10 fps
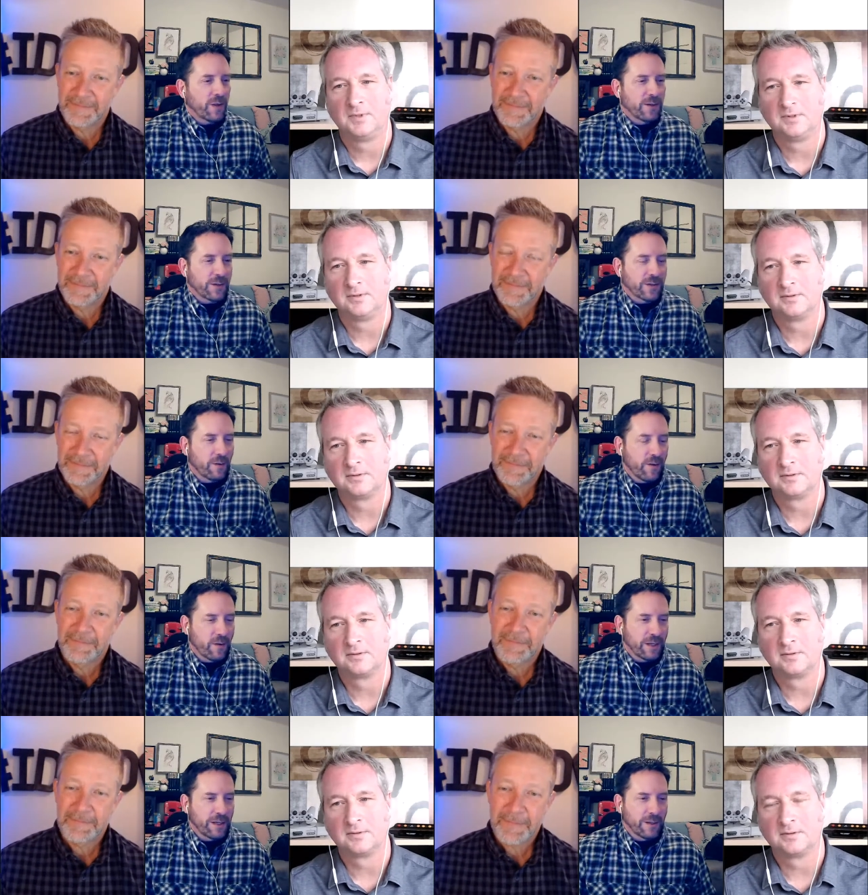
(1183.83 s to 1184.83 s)
Speaker 1: things that's
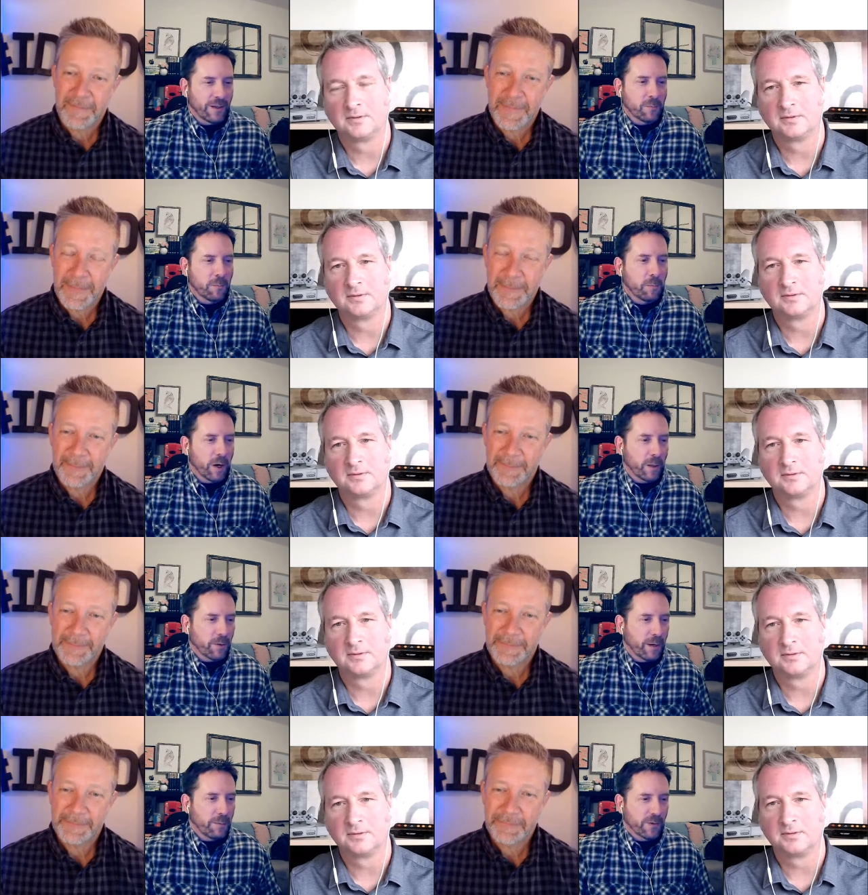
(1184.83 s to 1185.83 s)
self-evident, and I think part of the
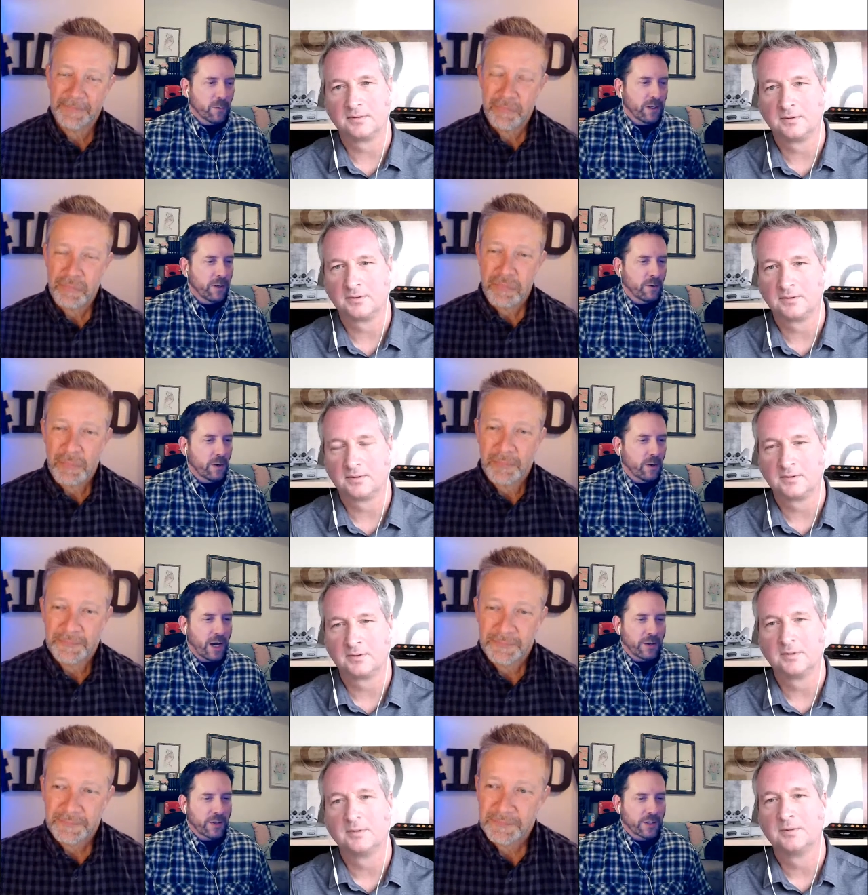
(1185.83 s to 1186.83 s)
problem is we don't know
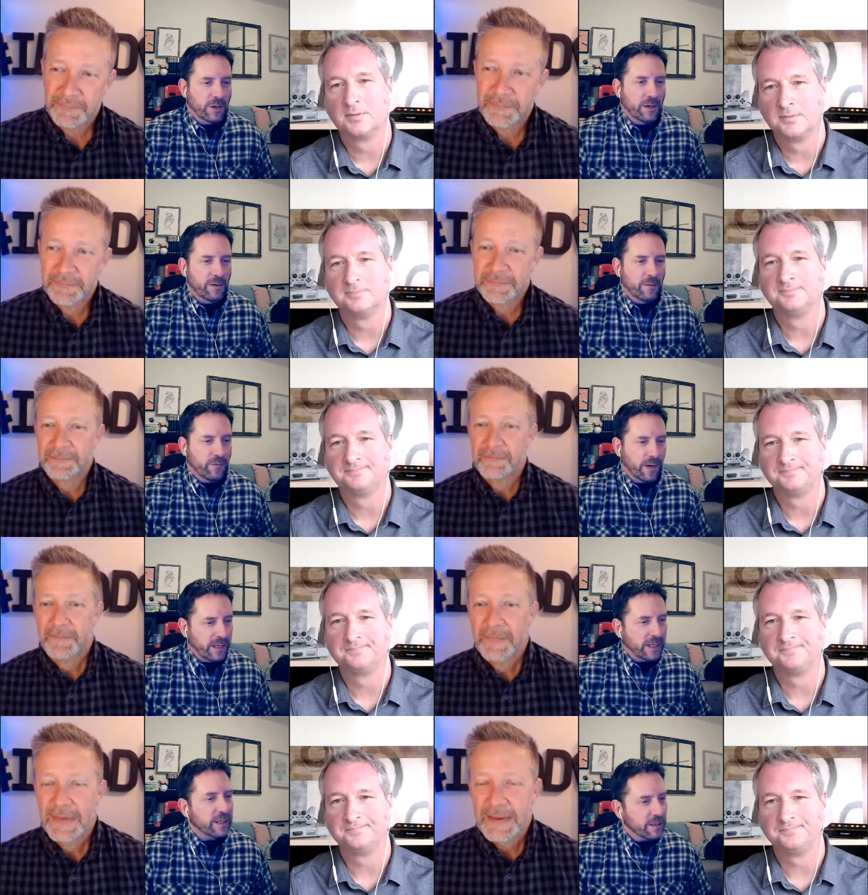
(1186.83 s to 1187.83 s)
how to start
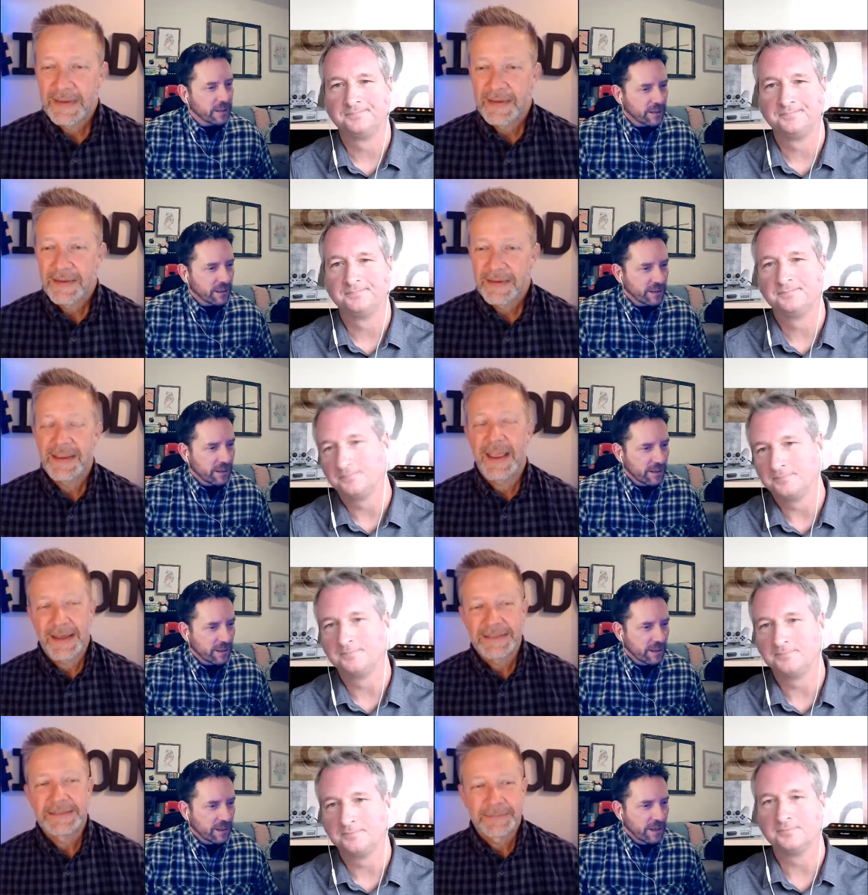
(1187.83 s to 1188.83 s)
fighting it. Yeah.
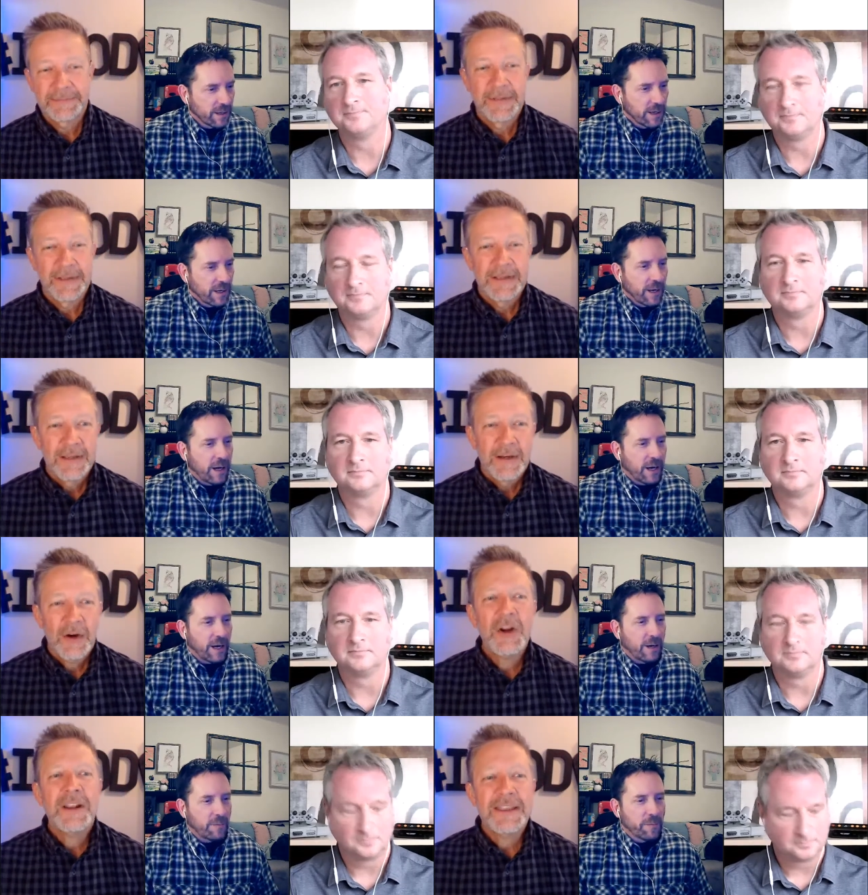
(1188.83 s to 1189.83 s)

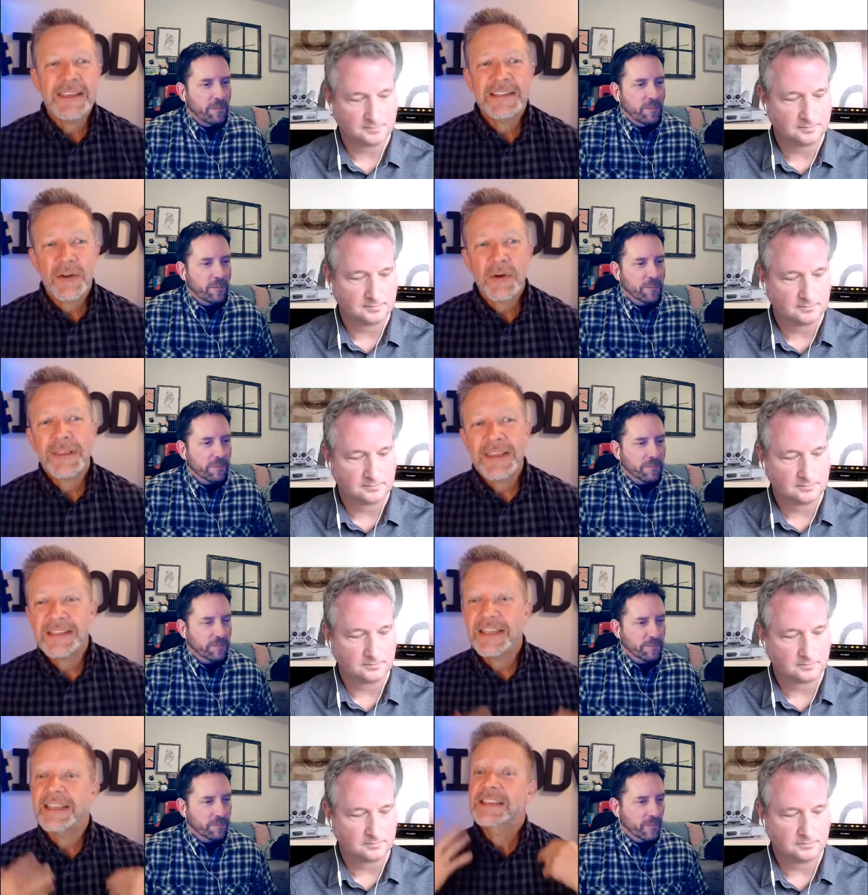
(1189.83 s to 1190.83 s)
Or
Speaker 2: at least
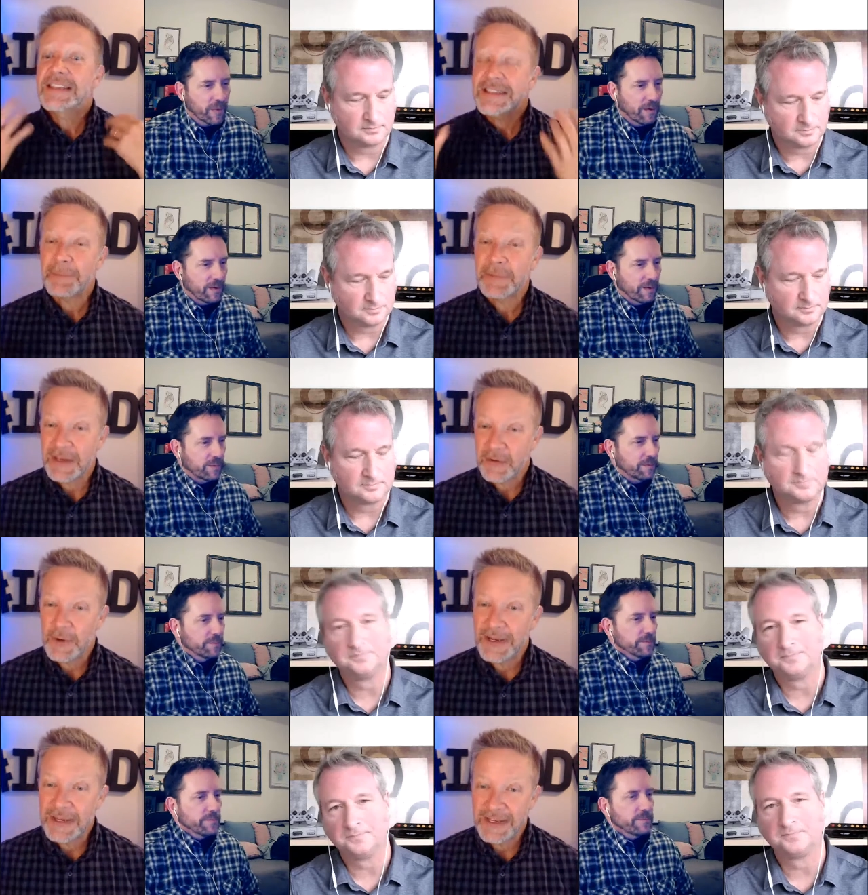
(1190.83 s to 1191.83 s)
accepting
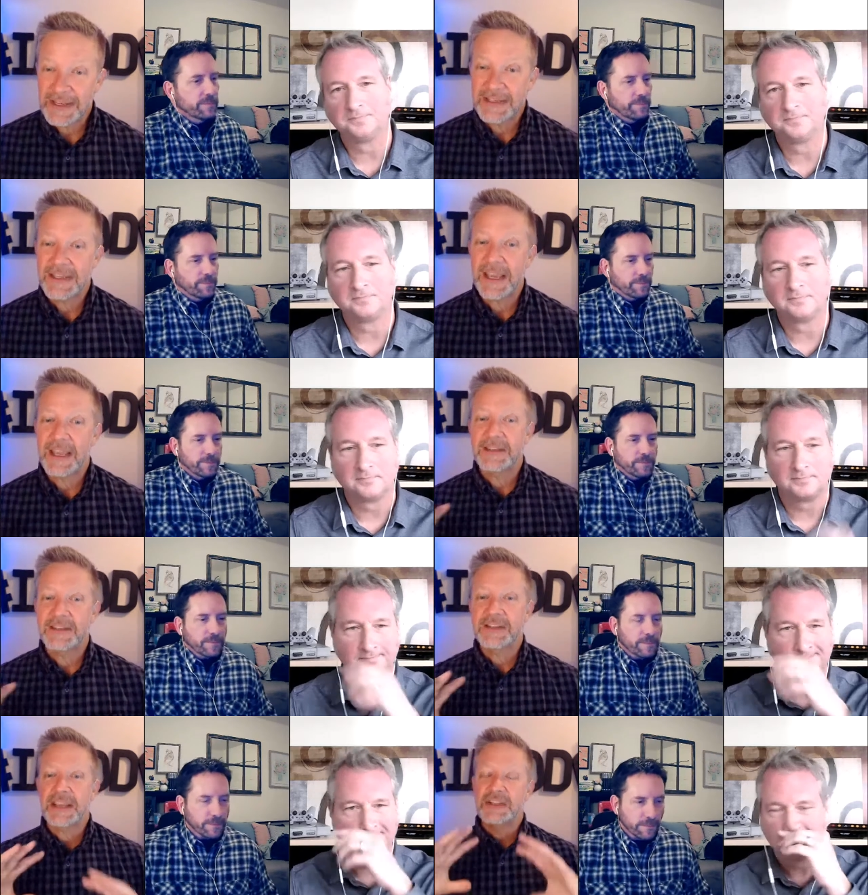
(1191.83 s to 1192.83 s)
what it is and
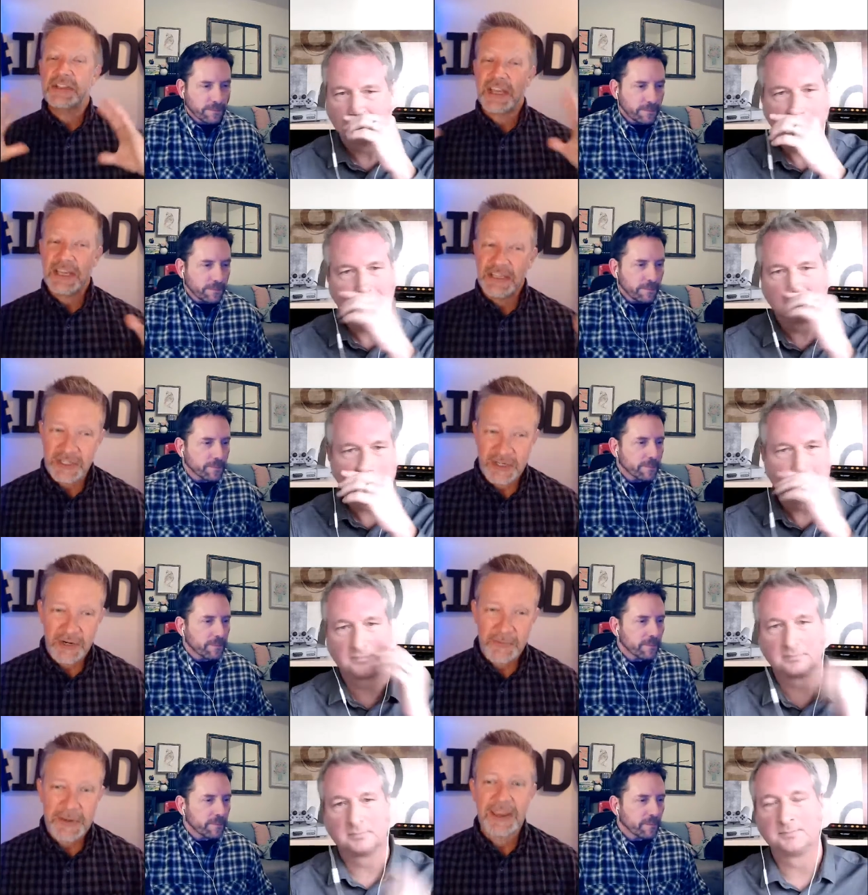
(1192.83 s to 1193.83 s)
changing our
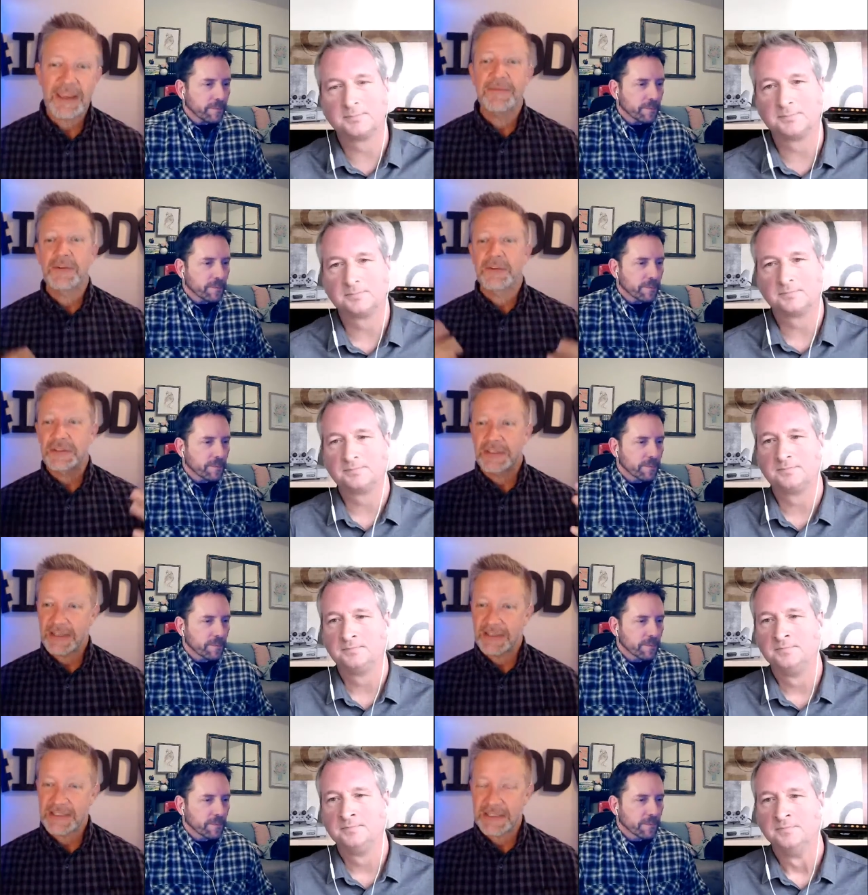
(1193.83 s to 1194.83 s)
behaviors and